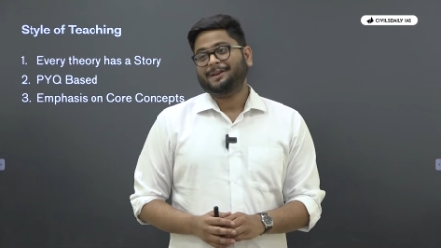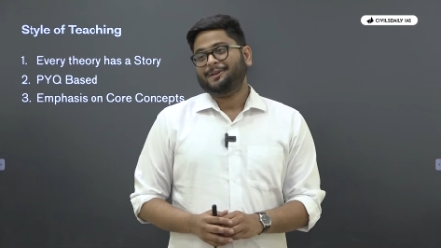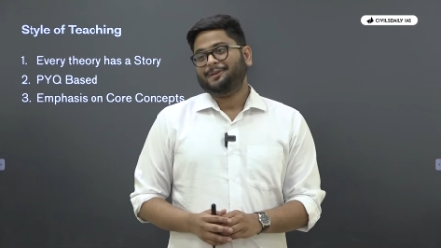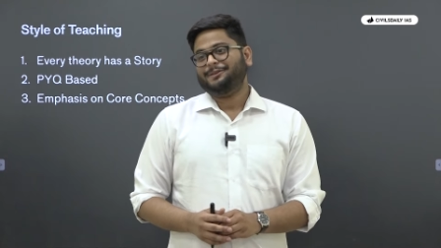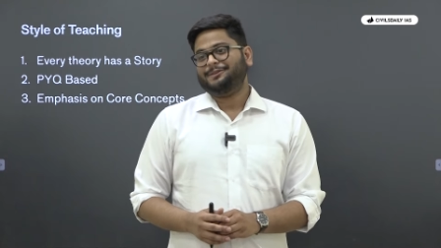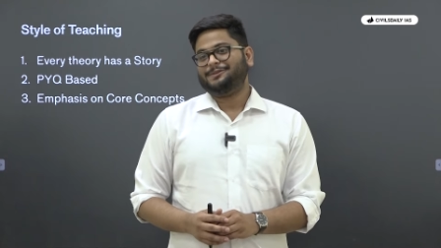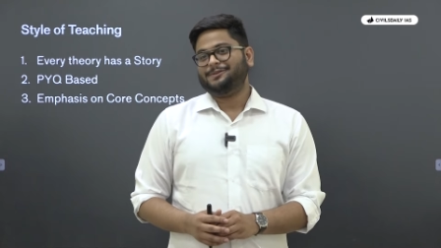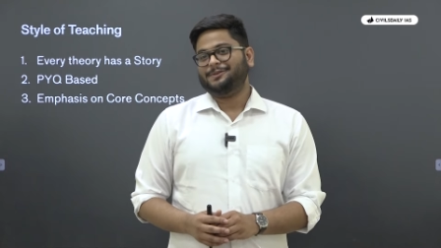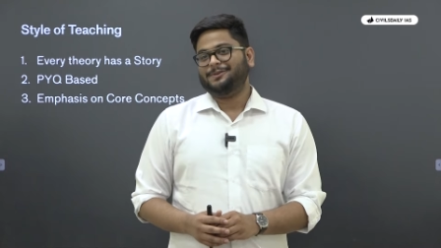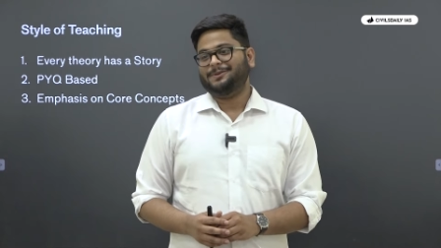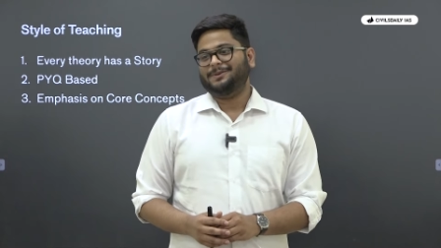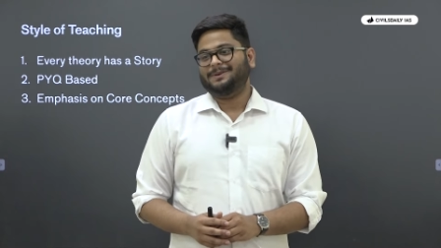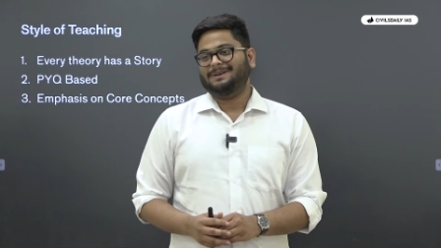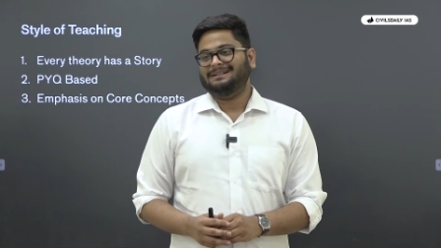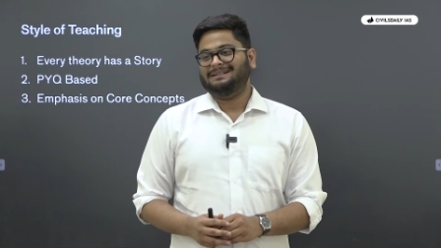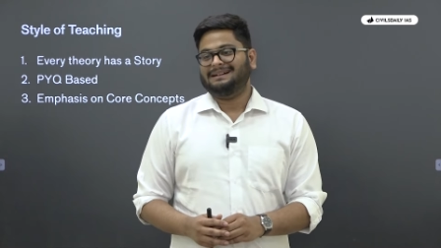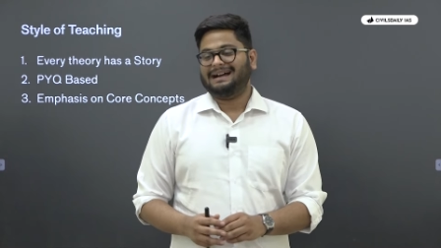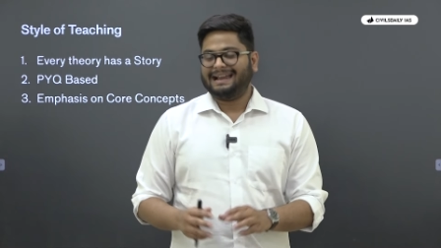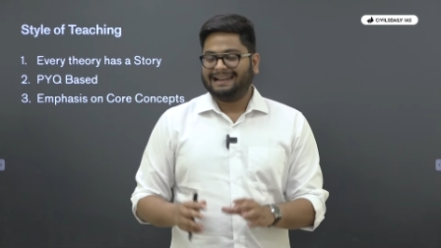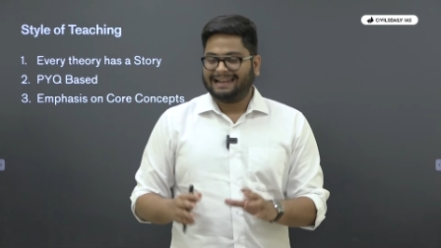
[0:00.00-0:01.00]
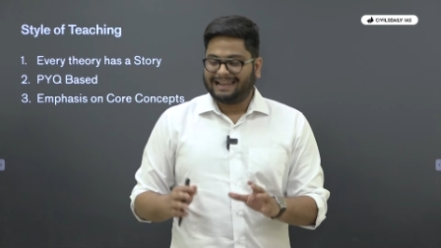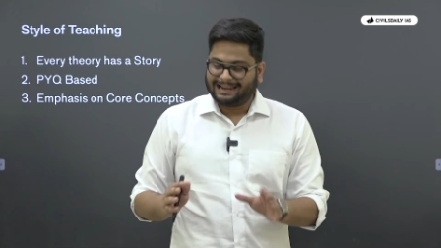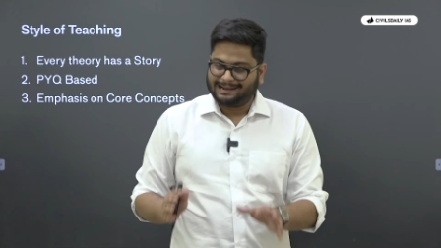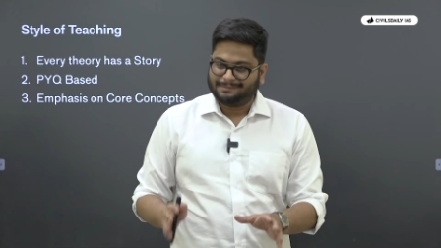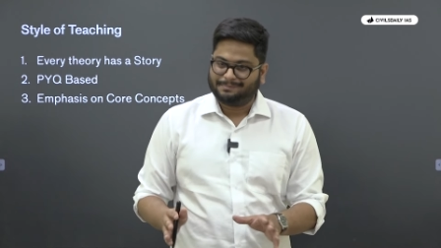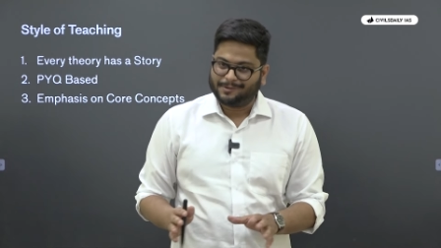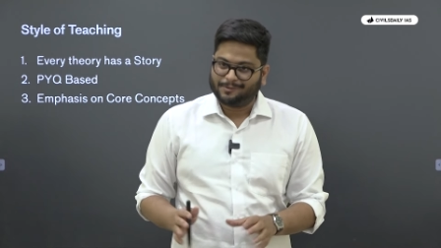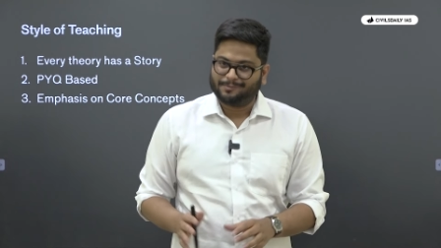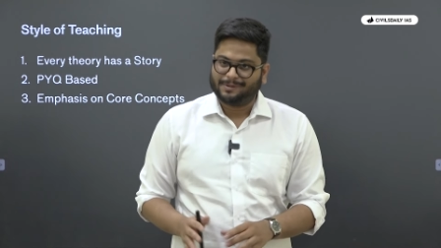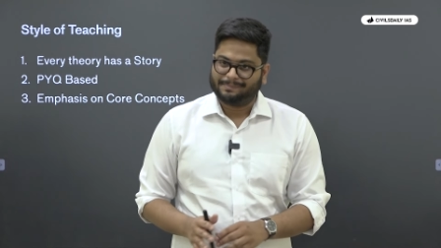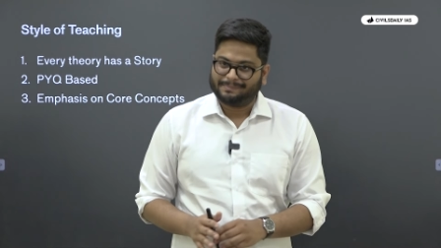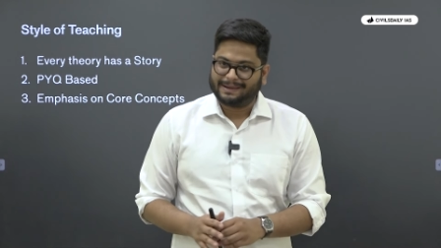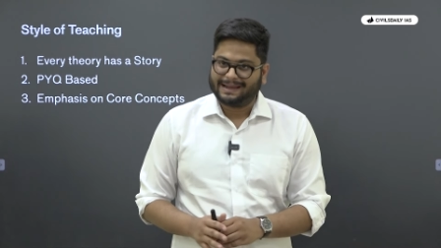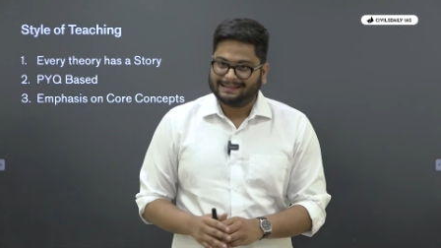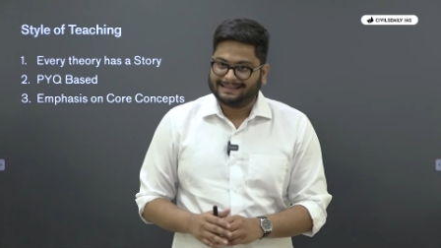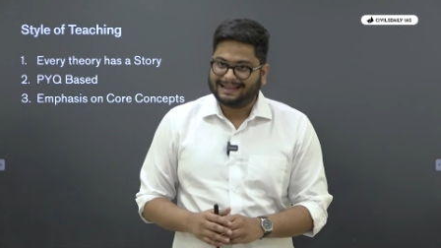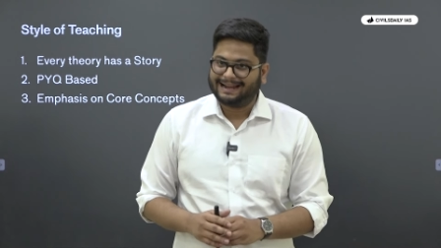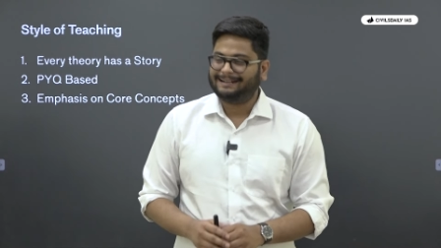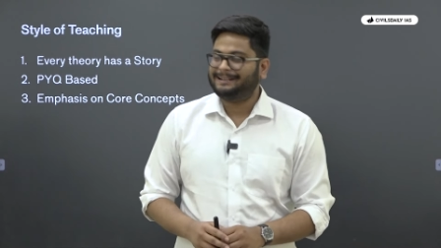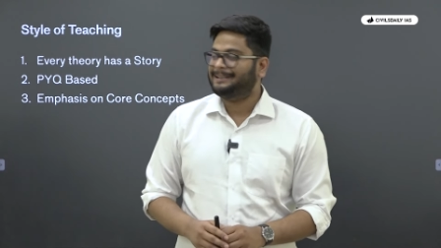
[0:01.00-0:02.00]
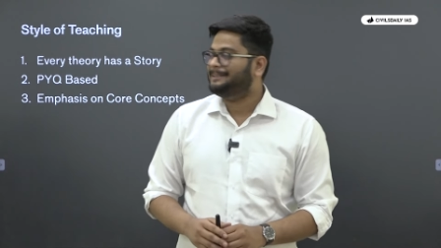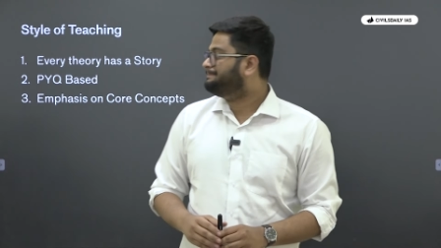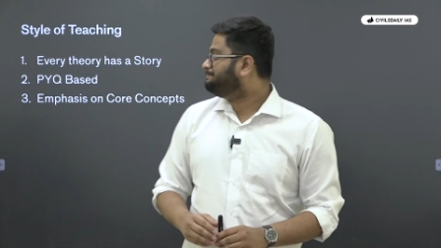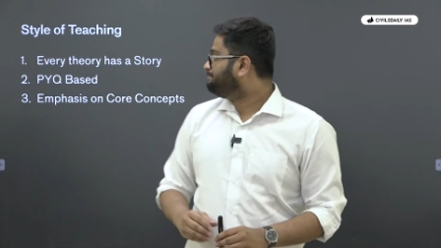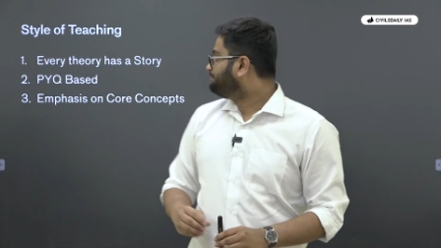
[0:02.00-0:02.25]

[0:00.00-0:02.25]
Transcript: So uh, I'll help you prepare that.